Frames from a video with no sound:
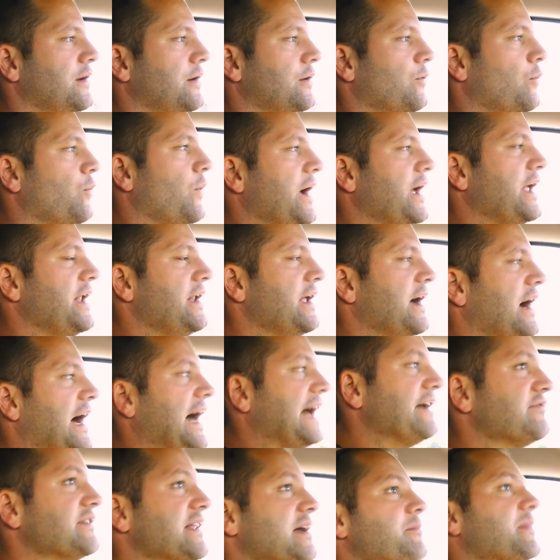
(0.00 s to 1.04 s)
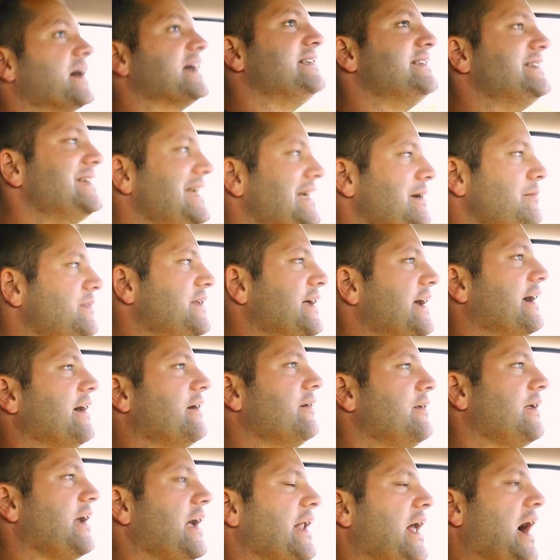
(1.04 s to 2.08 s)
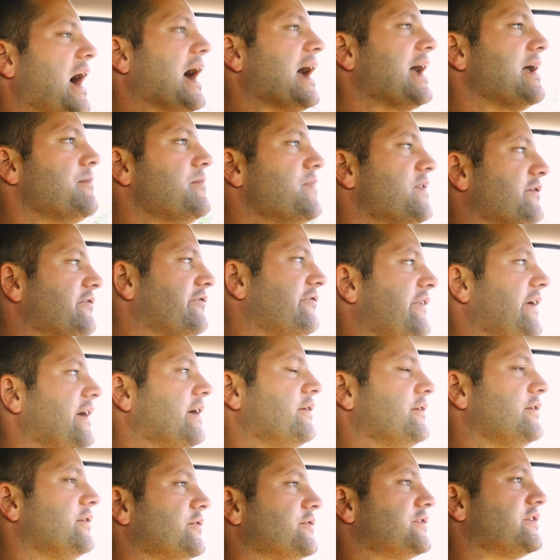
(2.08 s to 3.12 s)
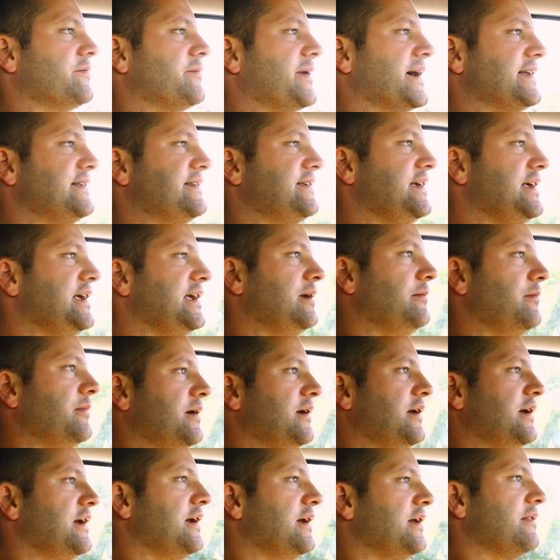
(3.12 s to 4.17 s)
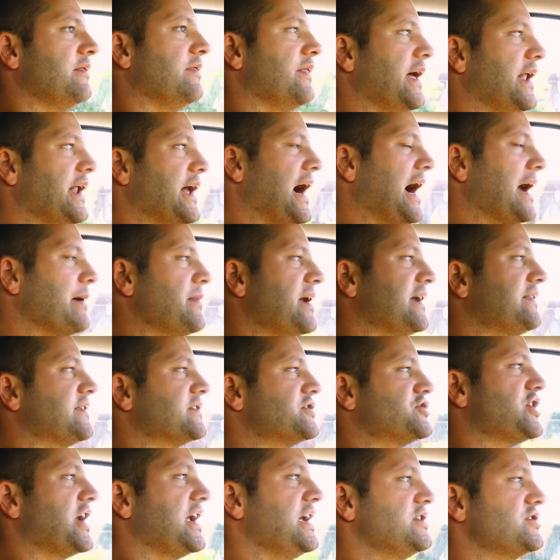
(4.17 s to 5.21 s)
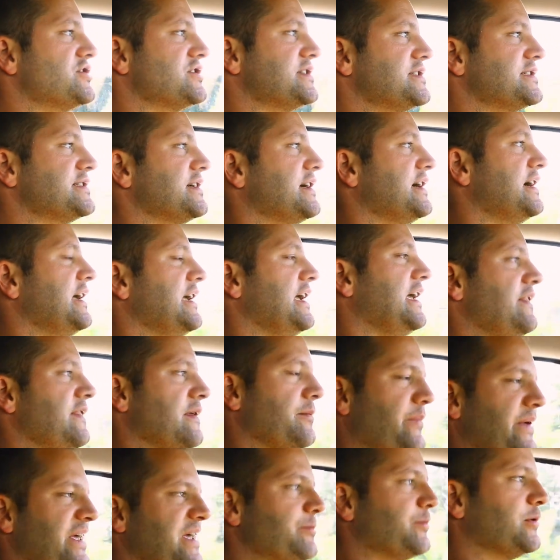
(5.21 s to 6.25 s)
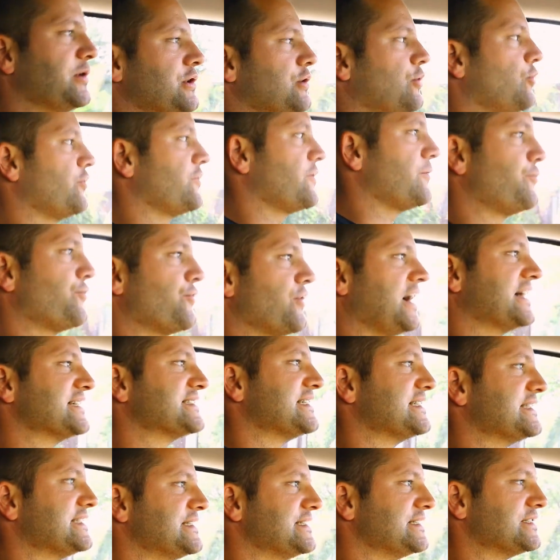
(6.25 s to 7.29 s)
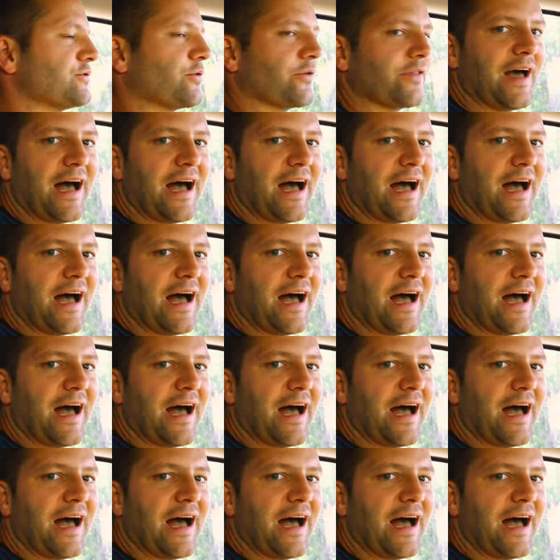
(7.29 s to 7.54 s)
When I've let my team down and I'm the failure to my team, then I make the changes in the people or the processes or the